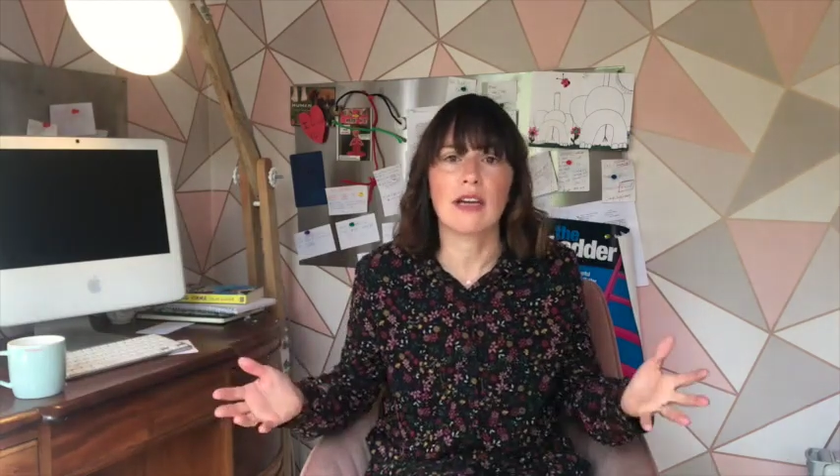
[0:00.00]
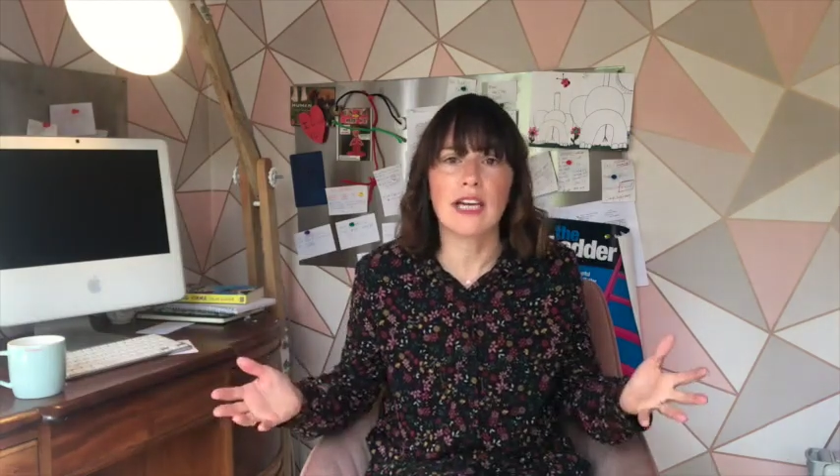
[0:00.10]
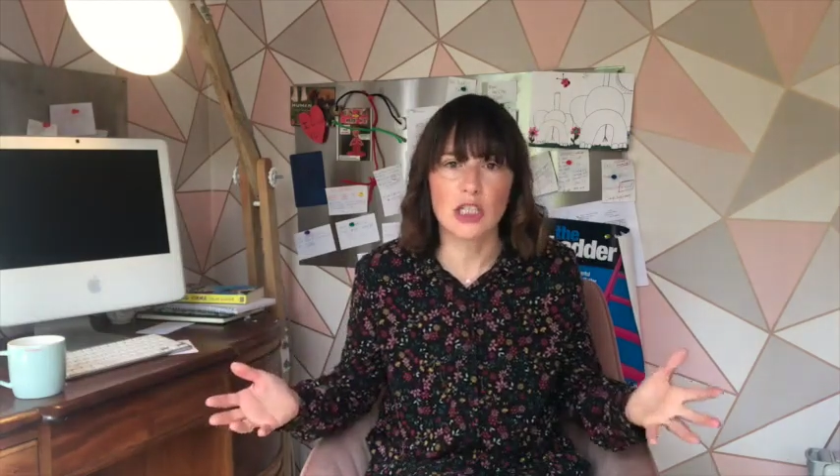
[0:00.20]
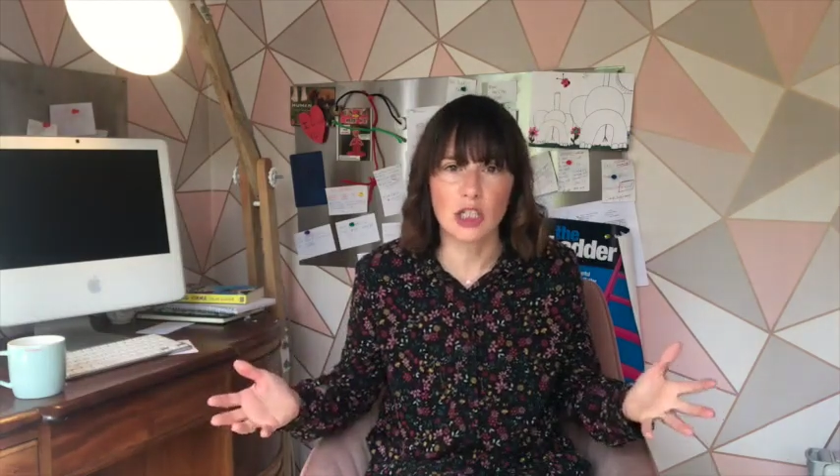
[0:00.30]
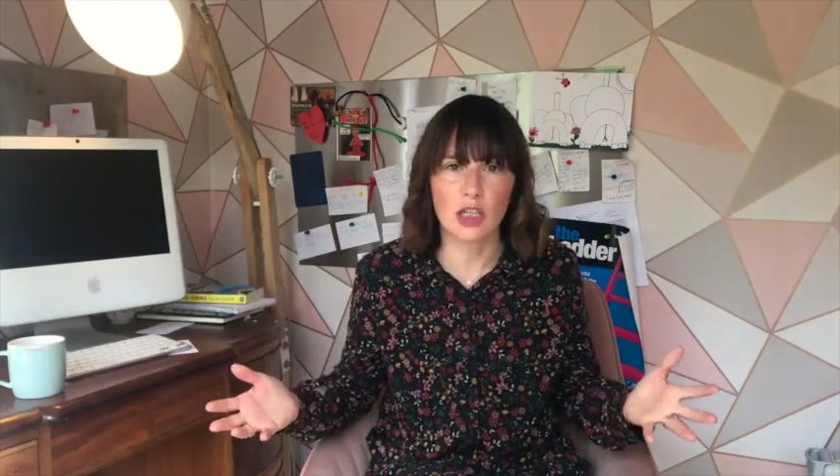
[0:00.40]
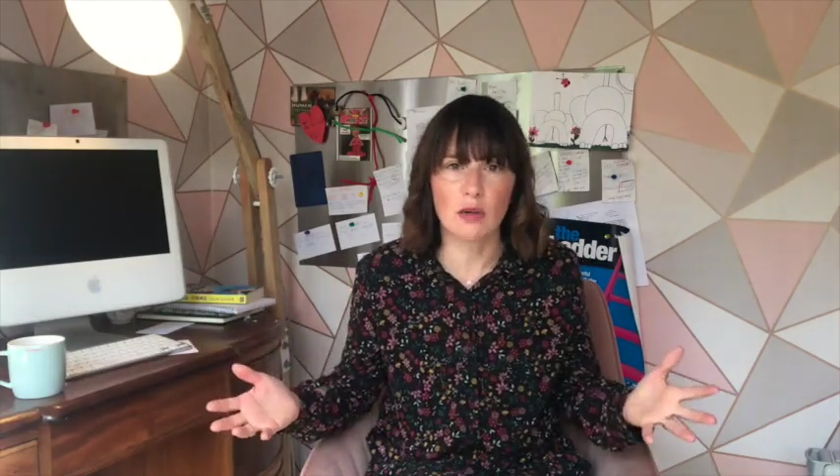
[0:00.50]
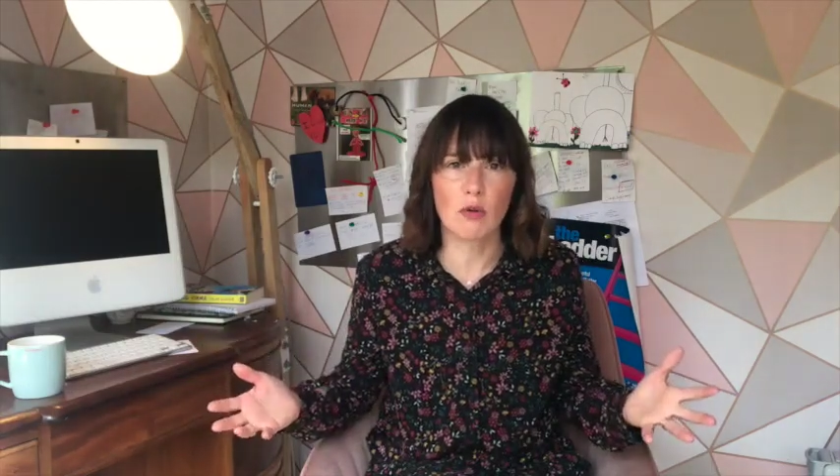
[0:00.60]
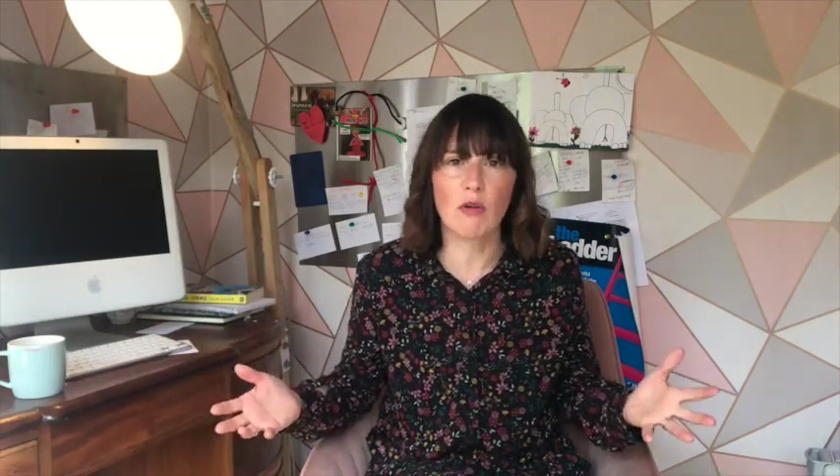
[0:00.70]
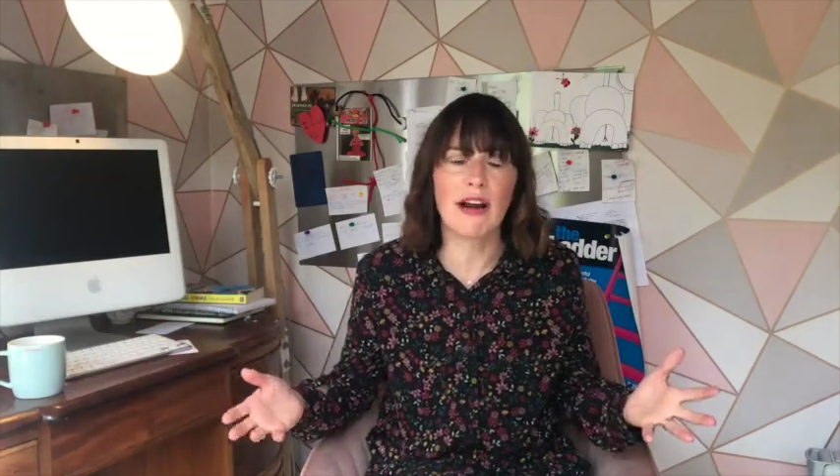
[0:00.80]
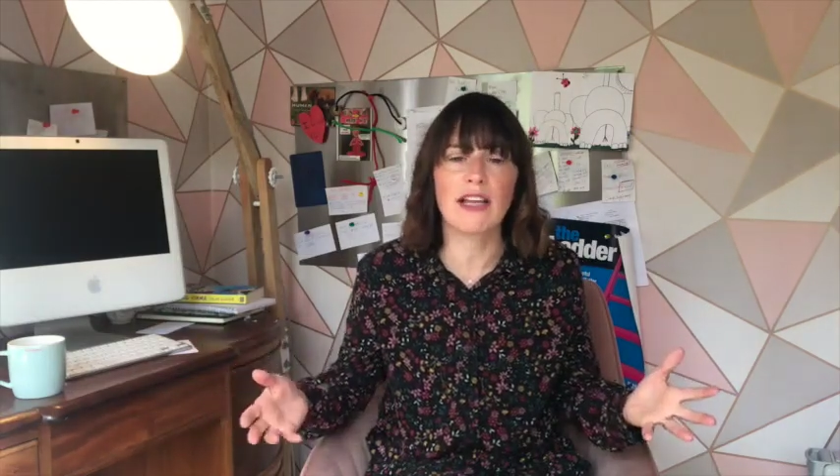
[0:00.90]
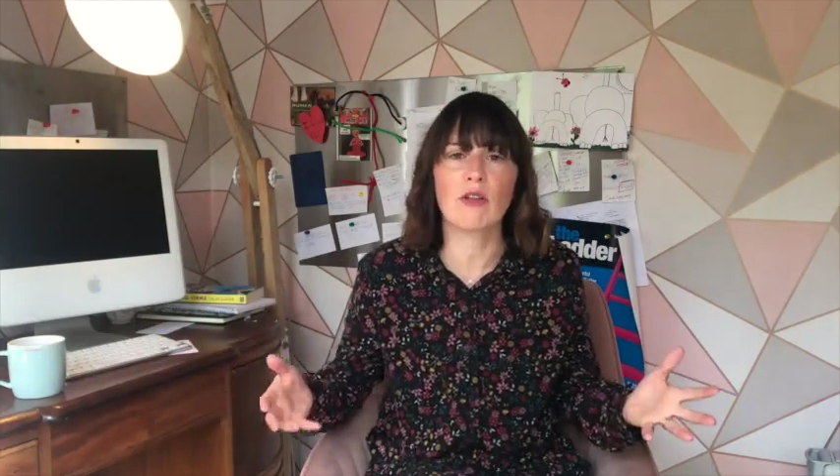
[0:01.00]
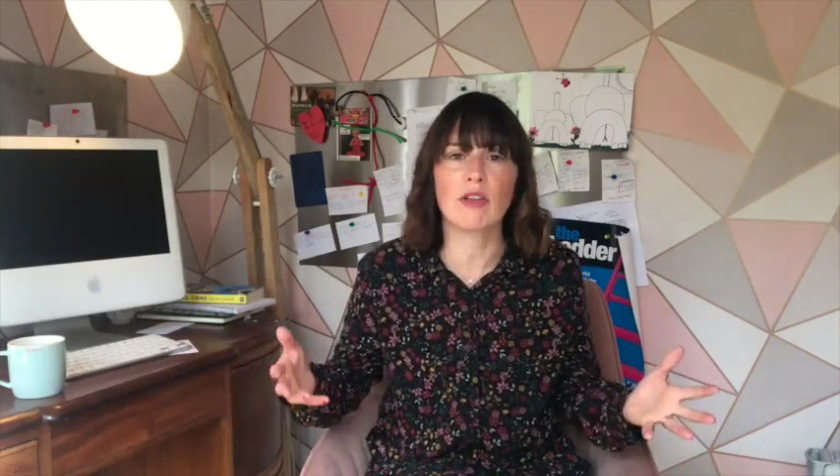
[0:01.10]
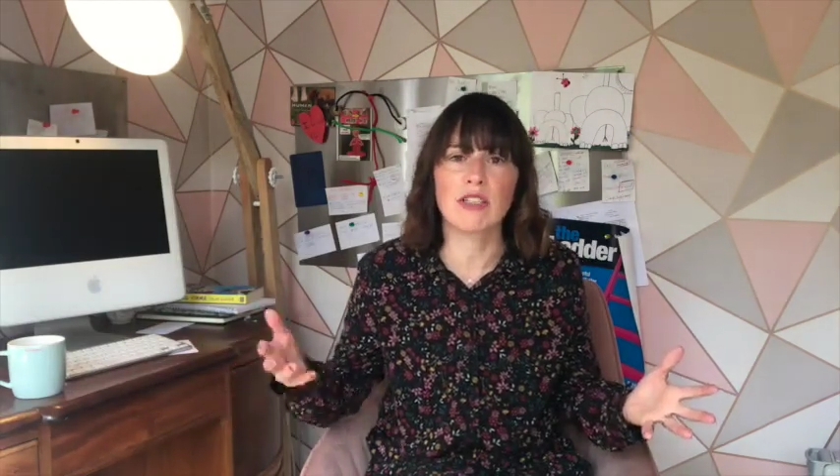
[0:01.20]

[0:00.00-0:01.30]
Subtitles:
issue or any other